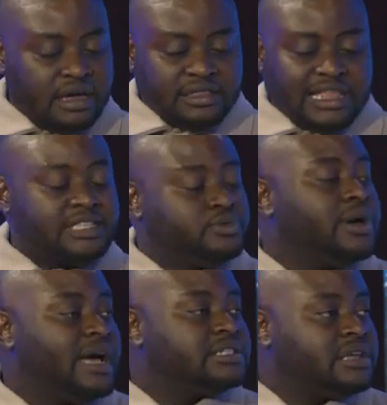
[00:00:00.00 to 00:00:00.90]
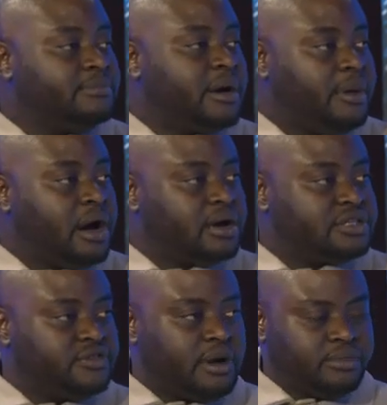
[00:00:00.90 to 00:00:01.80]
that's where I start my podcast
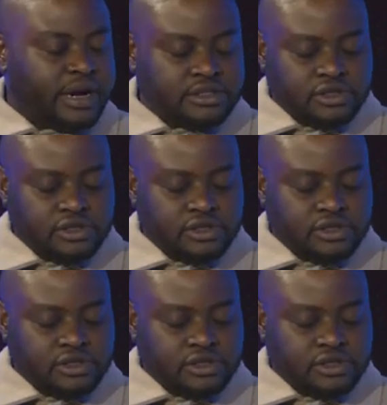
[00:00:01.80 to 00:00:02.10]
from, right?